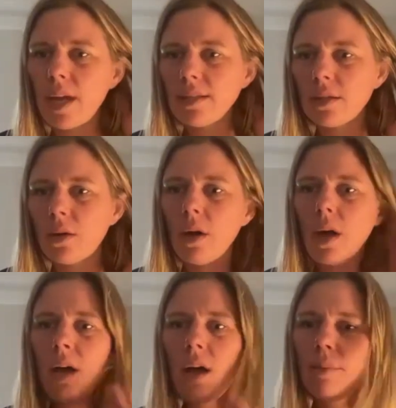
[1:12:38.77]
So
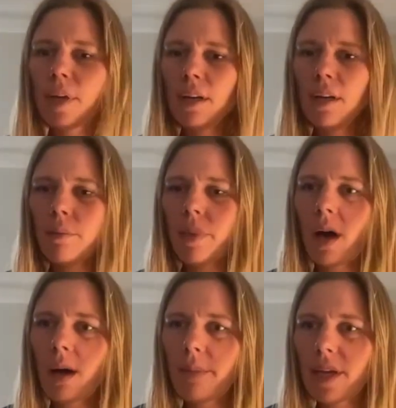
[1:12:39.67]
I'm going to
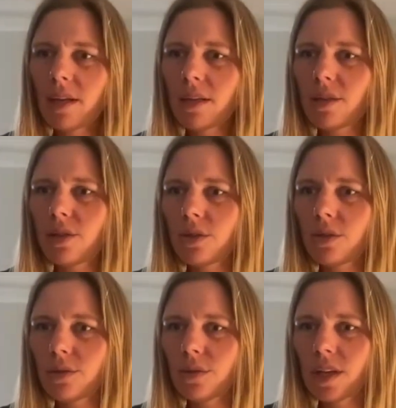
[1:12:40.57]
pop
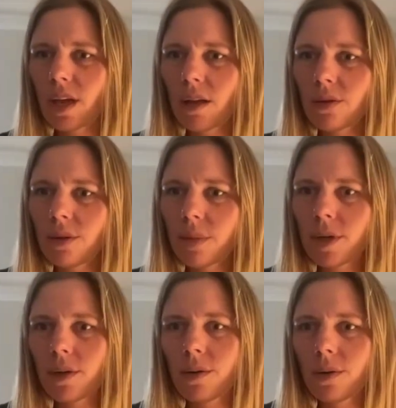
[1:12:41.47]
into the gallery
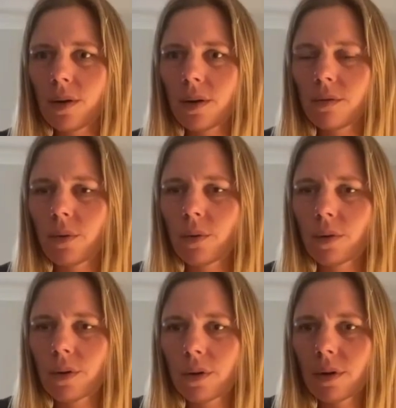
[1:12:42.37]
mode
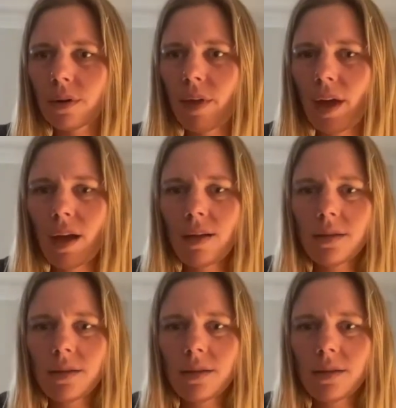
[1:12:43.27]
for that.